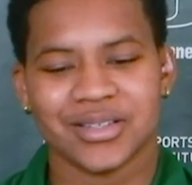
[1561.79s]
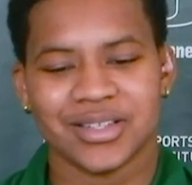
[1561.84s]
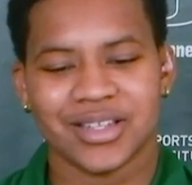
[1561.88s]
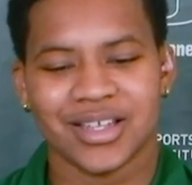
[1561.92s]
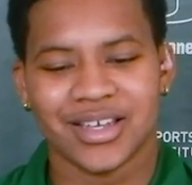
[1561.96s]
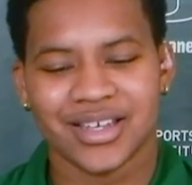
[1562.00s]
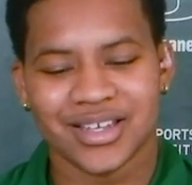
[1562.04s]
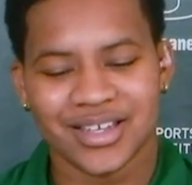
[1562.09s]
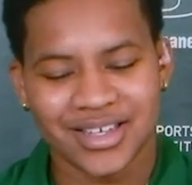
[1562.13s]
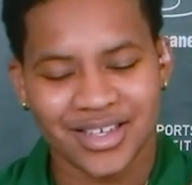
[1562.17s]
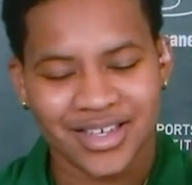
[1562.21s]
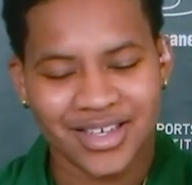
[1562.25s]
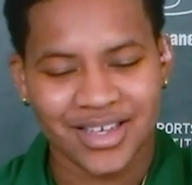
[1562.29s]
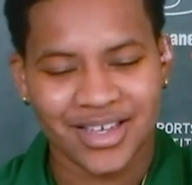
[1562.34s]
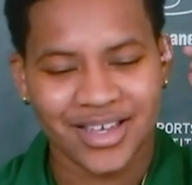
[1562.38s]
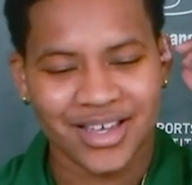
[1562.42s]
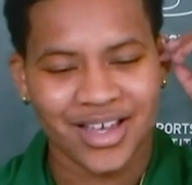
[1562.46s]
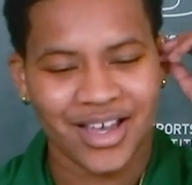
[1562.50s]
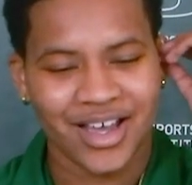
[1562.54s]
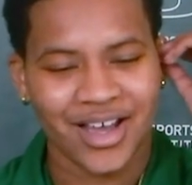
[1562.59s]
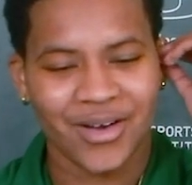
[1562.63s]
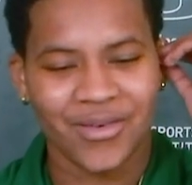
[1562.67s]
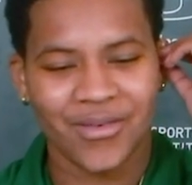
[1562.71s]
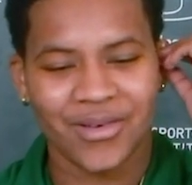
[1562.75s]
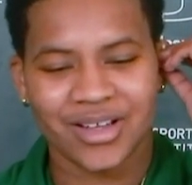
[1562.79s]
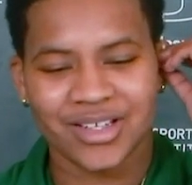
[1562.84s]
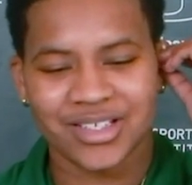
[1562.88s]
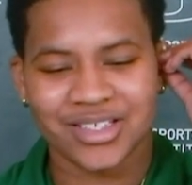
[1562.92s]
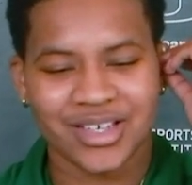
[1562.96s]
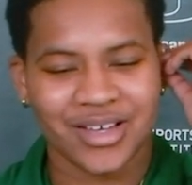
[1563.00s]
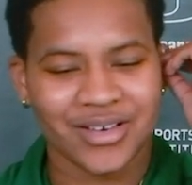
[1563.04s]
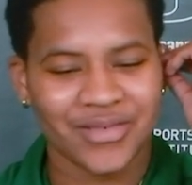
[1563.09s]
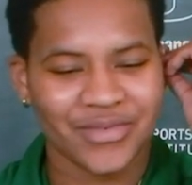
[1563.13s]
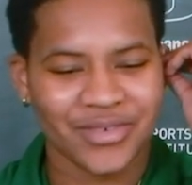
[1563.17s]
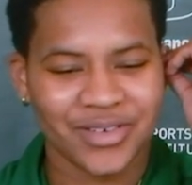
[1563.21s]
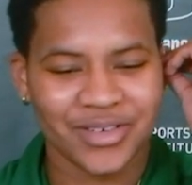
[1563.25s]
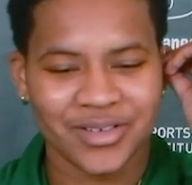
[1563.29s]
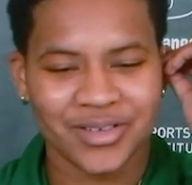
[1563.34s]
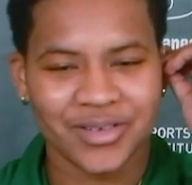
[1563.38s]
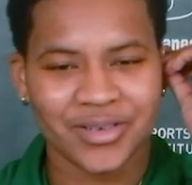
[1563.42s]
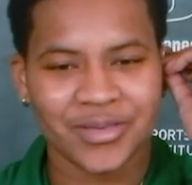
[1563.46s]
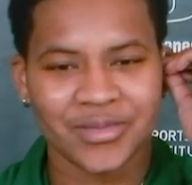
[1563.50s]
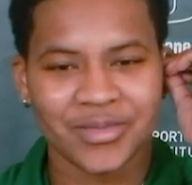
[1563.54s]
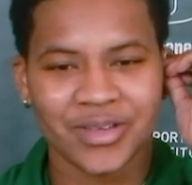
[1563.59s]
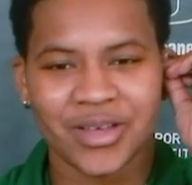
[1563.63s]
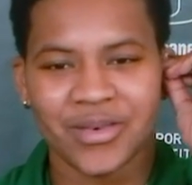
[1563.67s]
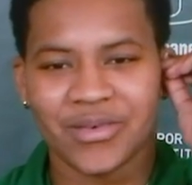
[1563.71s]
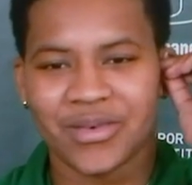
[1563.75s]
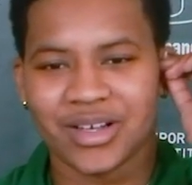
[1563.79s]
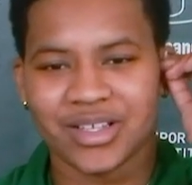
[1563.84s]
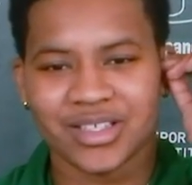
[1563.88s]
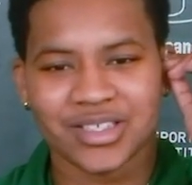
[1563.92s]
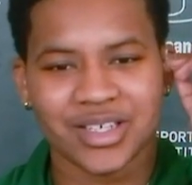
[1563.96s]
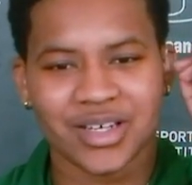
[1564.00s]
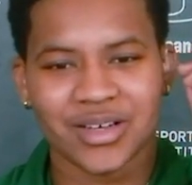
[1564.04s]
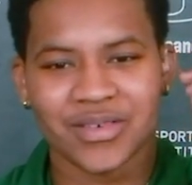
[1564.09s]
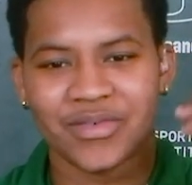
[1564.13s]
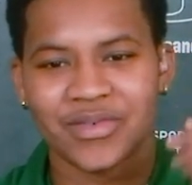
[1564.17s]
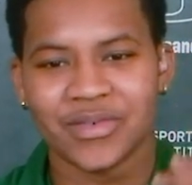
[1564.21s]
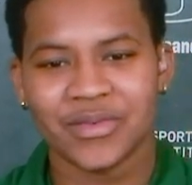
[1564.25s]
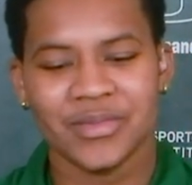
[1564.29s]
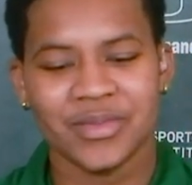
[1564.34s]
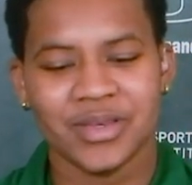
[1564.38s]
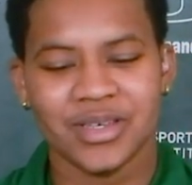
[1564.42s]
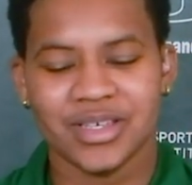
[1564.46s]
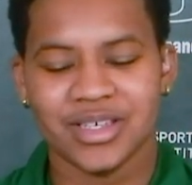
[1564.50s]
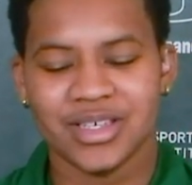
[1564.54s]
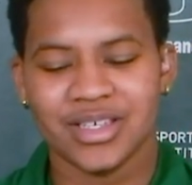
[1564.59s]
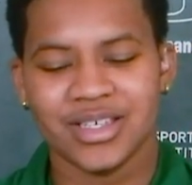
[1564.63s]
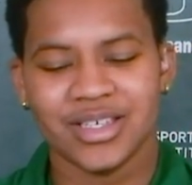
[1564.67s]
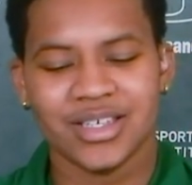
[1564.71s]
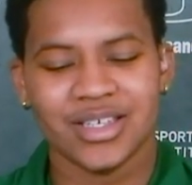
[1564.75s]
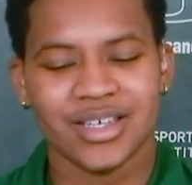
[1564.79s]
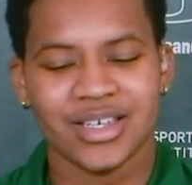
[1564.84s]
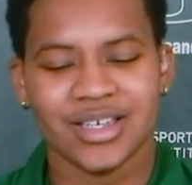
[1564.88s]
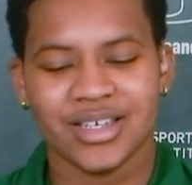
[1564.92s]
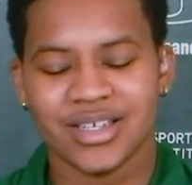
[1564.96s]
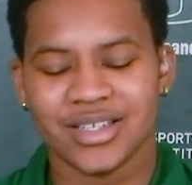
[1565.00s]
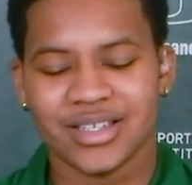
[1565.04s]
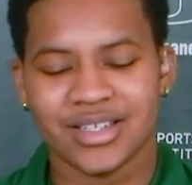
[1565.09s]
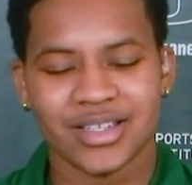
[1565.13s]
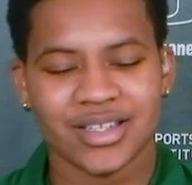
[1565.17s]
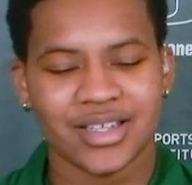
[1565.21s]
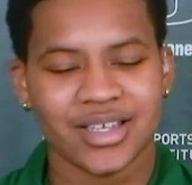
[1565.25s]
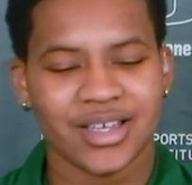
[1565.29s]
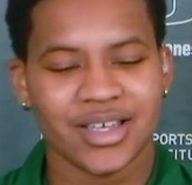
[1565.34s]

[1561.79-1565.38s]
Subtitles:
Like, I watch out for them, they watch out for me, and